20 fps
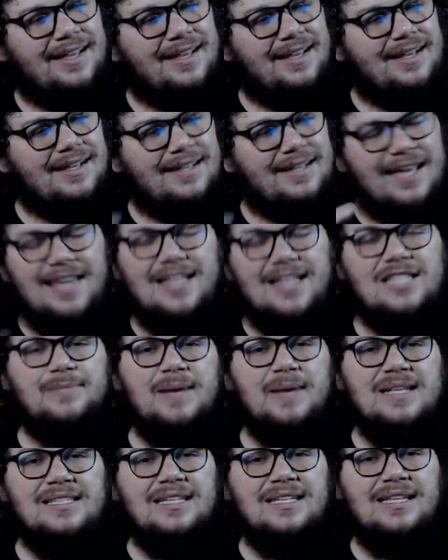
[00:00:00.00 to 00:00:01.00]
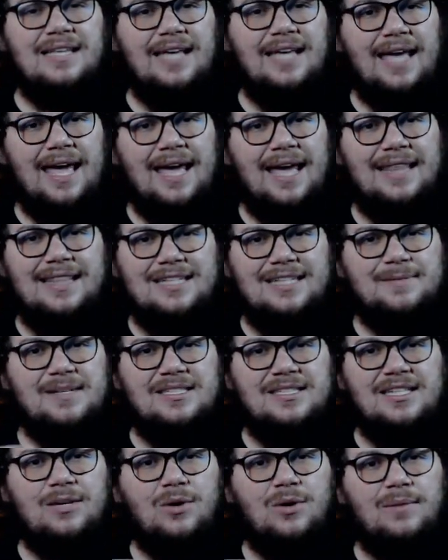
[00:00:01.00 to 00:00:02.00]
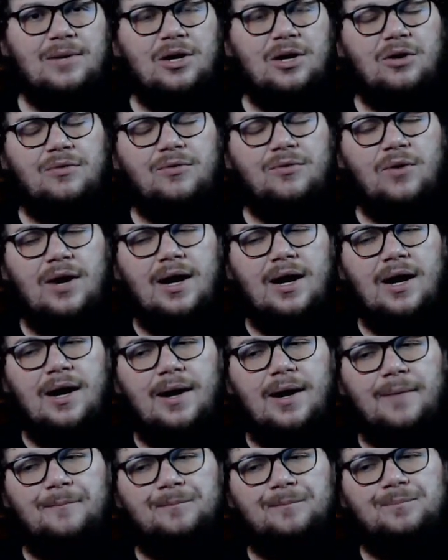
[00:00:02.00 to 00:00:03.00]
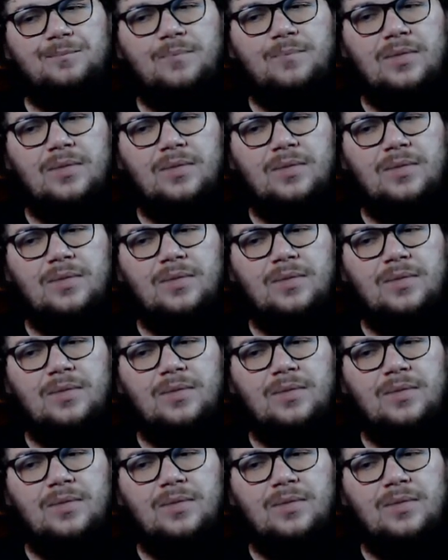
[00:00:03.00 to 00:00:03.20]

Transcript: yeah, that's basically it. That's basically what I'm going to go for.